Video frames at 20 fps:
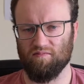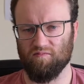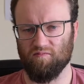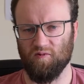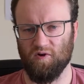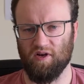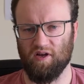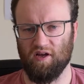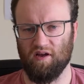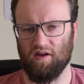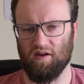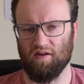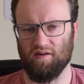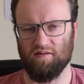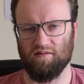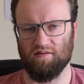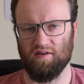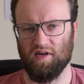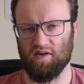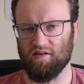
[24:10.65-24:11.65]
when I
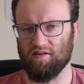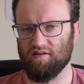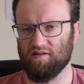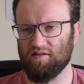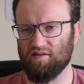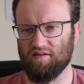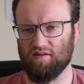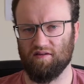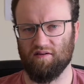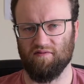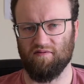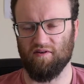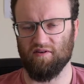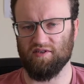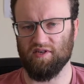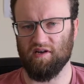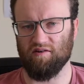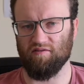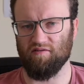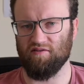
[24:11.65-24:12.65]
needed the
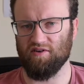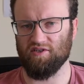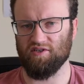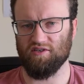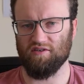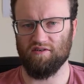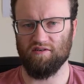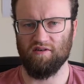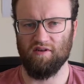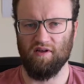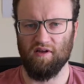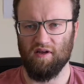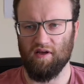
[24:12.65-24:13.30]
Fontan revision,